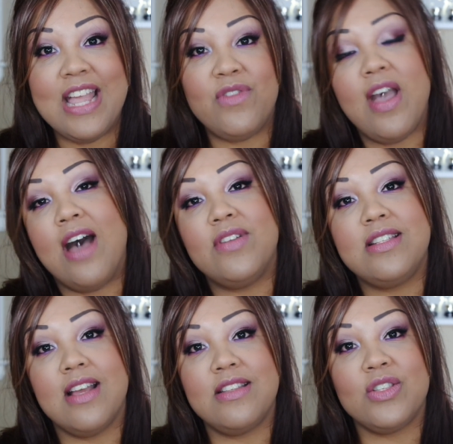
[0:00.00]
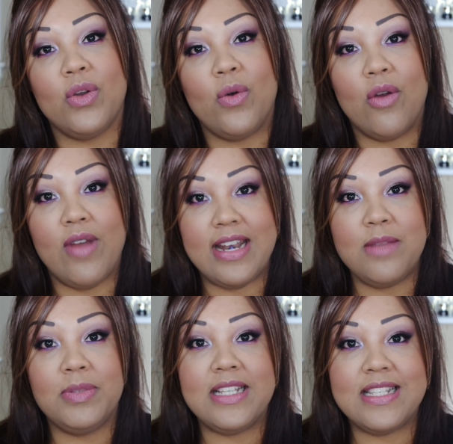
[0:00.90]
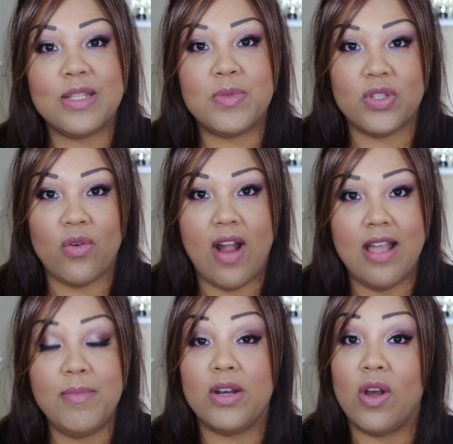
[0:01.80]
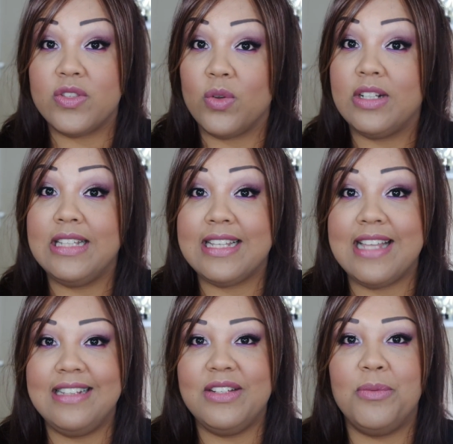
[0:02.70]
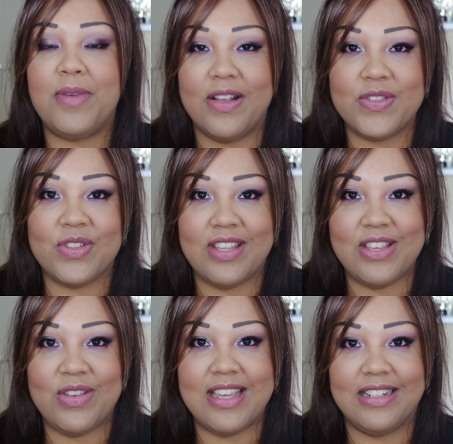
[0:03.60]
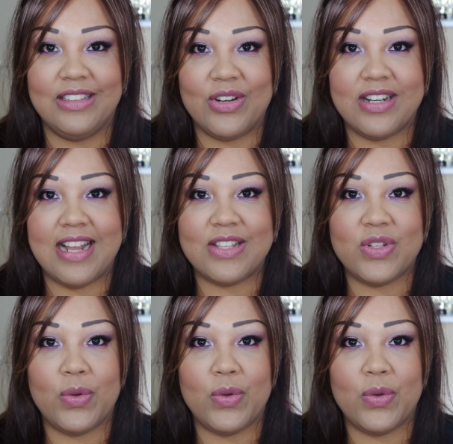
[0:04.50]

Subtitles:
If you haven't done so already, please subscribe and also click that little bell so that you get alerted as